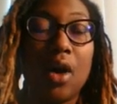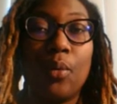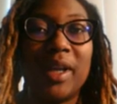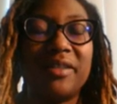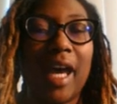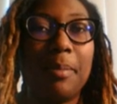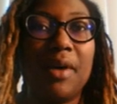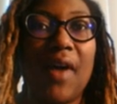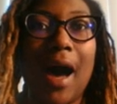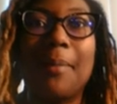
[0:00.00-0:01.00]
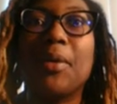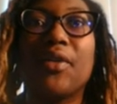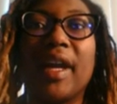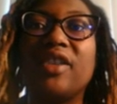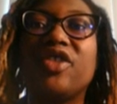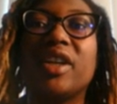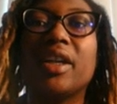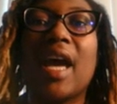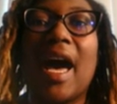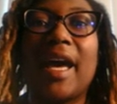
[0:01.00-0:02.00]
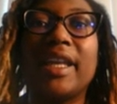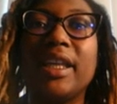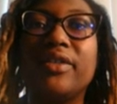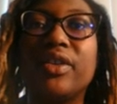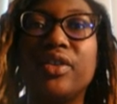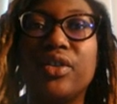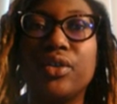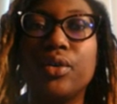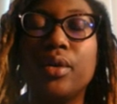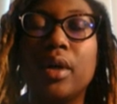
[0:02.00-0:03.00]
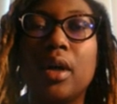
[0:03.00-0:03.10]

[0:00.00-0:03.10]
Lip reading: what type of operation I need to do